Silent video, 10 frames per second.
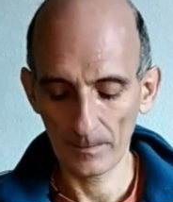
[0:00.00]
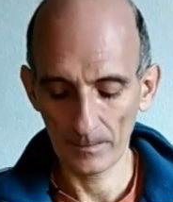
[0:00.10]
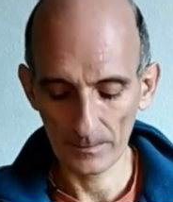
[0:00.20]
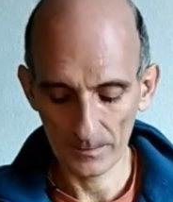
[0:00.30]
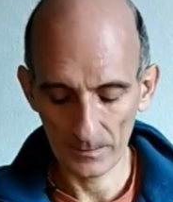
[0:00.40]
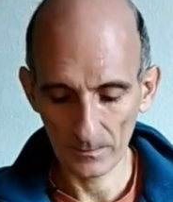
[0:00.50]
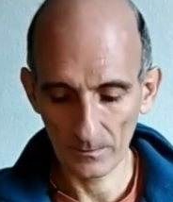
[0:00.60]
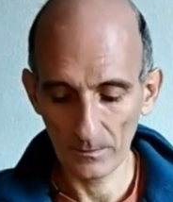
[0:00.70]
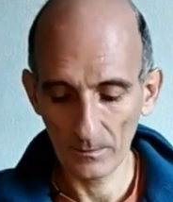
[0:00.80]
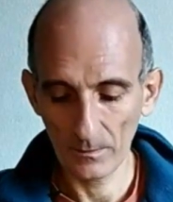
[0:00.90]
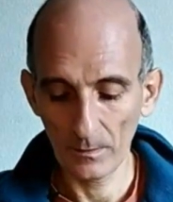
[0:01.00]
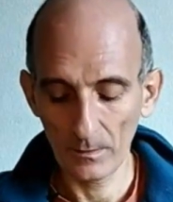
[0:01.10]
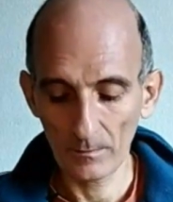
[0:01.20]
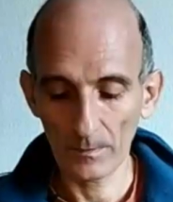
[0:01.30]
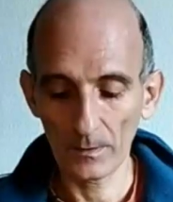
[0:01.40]
and that's enough.
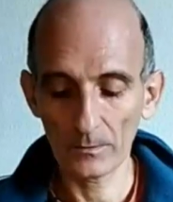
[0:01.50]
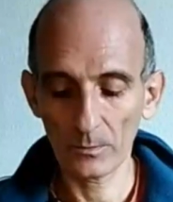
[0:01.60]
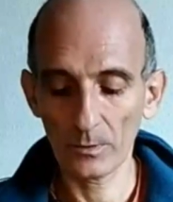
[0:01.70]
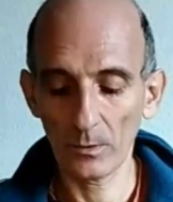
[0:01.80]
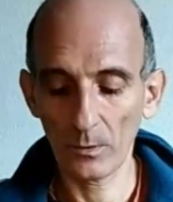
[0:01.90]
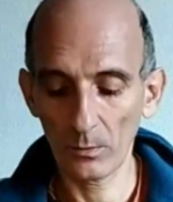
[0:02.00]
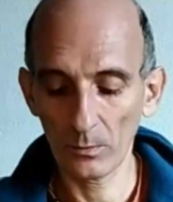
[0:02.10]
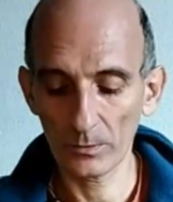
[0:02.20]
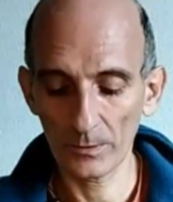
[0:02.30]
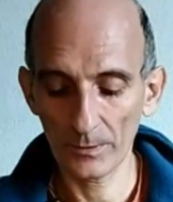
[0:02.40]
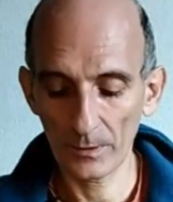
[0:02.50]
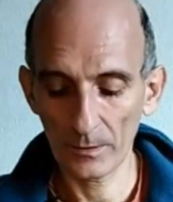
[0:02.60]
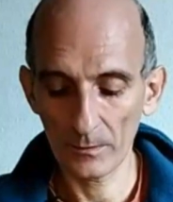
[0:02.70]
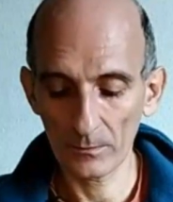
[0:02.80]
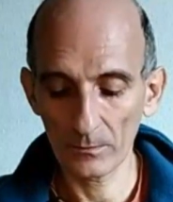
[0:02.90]
It will hold
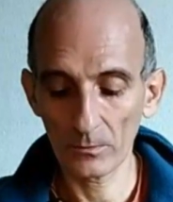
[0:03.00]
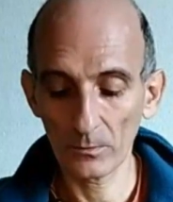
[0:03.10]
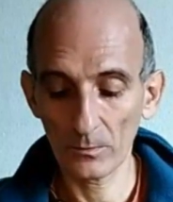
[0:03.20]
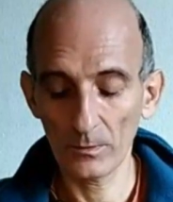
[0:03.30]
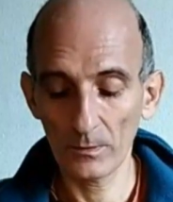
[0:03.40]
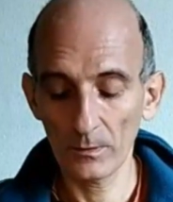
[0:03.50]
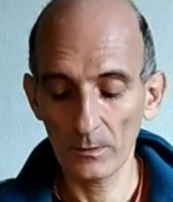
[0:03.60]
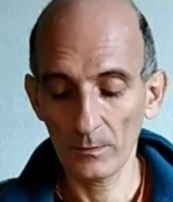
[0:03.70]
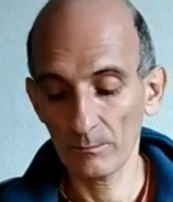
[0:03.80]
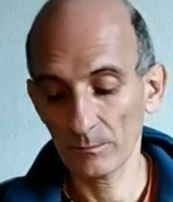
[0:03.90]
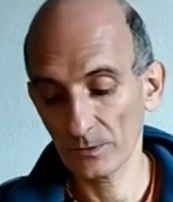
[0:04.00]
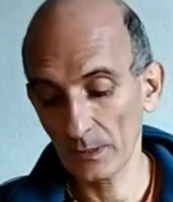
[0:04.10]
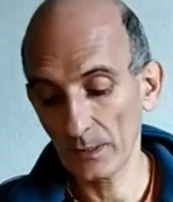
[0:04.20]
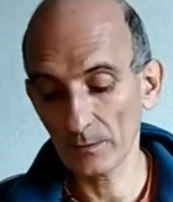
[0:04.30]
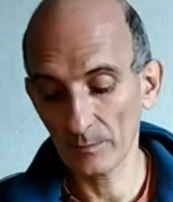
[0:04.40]
the roof
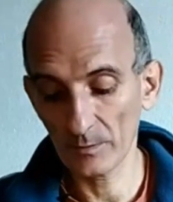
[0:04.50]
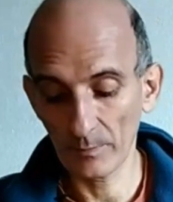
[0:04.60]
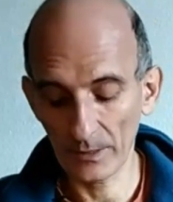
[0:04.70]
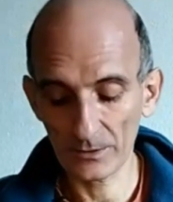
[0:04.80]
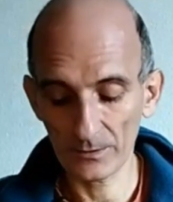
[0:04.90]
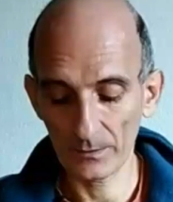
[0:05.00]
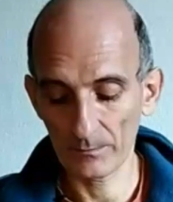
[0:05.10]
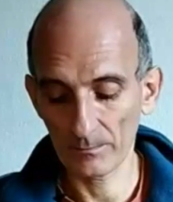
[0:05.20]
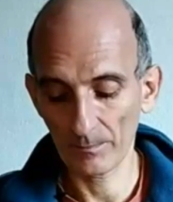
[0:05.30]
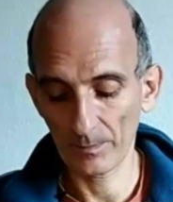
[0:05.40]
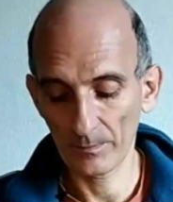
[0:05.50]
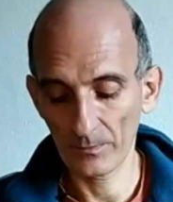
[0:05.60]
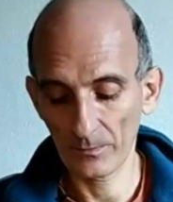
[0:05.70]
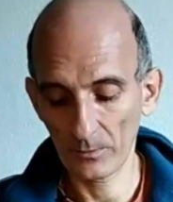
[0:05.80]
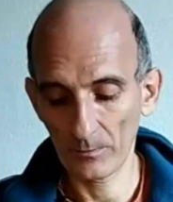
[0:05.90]
a little bit better than
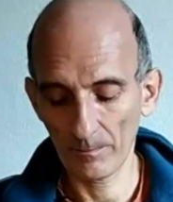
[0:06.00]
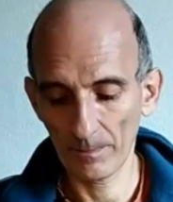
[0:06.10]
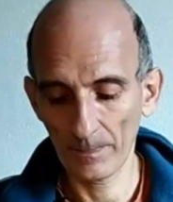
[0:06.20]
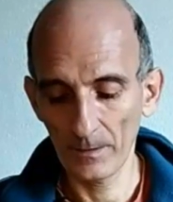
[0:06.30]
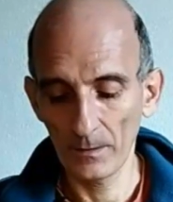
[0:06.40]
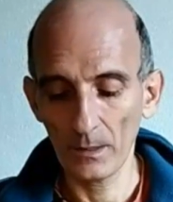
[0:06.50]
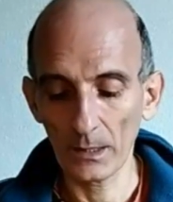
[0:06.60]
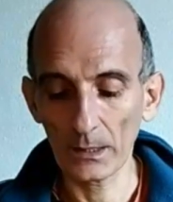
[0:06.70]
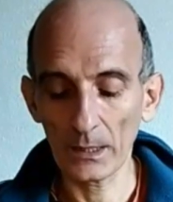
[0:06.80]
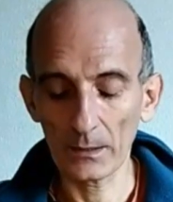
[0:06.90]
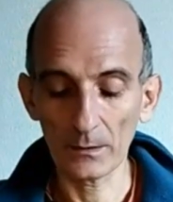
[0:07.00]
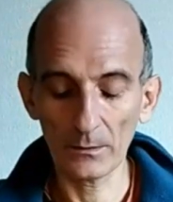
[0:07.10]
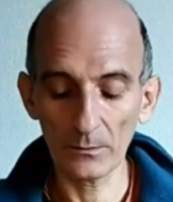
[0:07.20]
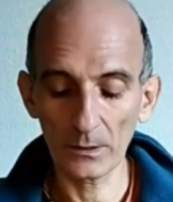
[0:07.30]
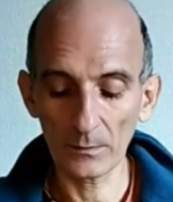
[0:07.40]
before. Again,
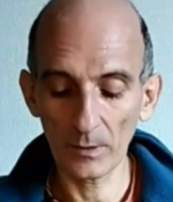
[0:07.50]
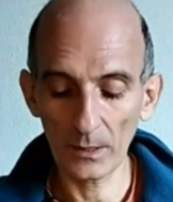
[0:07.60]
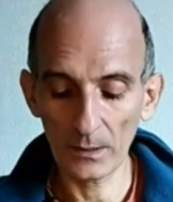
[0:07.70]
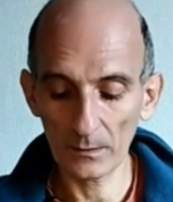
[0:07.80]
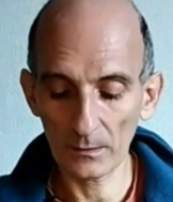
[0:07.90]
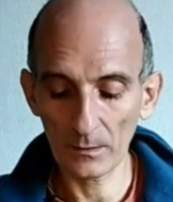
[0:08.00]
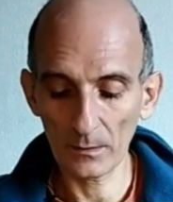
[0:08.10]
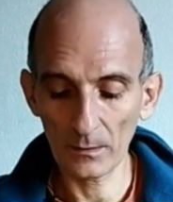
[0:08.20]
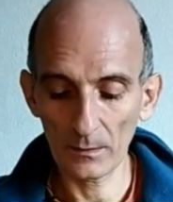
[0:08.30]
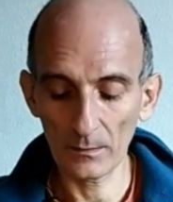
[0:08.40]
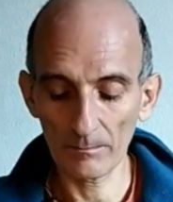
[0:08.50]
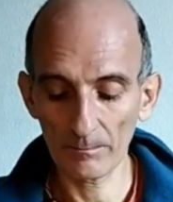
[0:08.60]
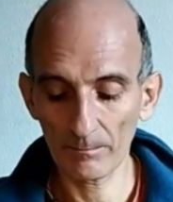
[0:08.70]
you can make a